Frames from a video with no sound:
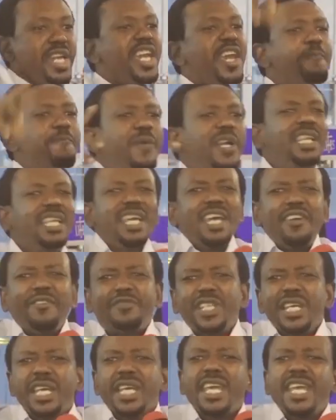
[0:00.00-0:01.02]
He
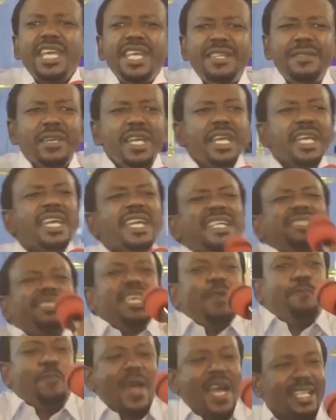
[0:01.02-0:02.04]
believed in
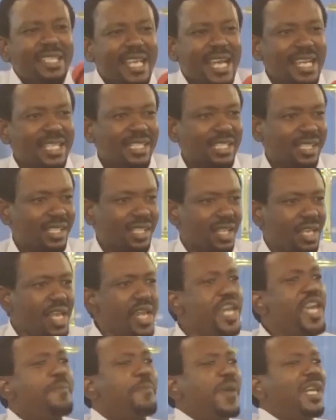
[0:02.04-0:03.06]
independence.
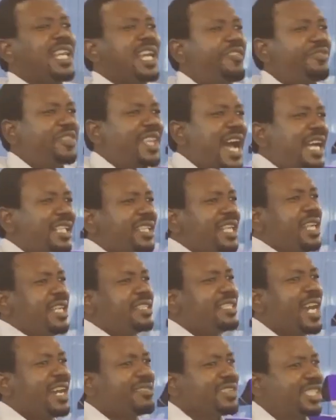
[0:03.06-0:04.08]
He believed
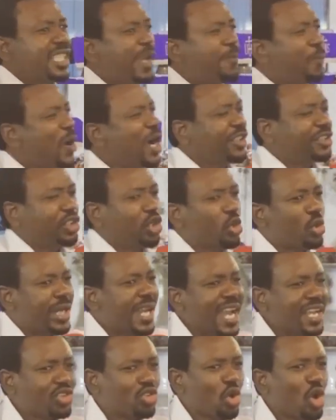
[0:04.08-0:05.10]
that there is a point you
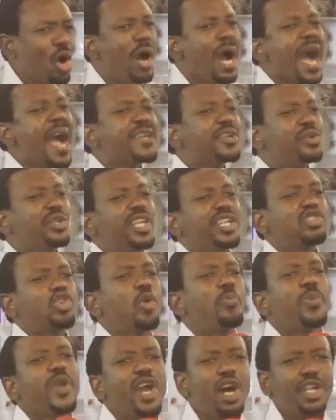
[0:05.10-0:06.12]
get to and you need
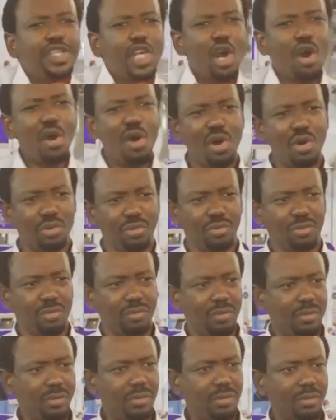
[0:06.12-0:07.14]
to be on your own.
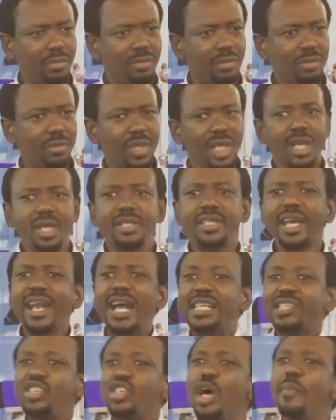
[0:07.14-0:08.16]
There
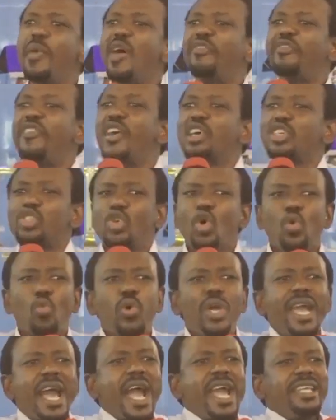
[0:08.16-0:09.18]
are some of us,
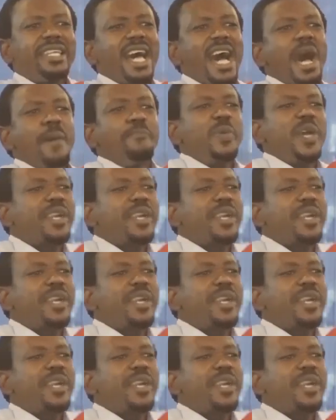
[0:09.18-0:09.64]
we are in our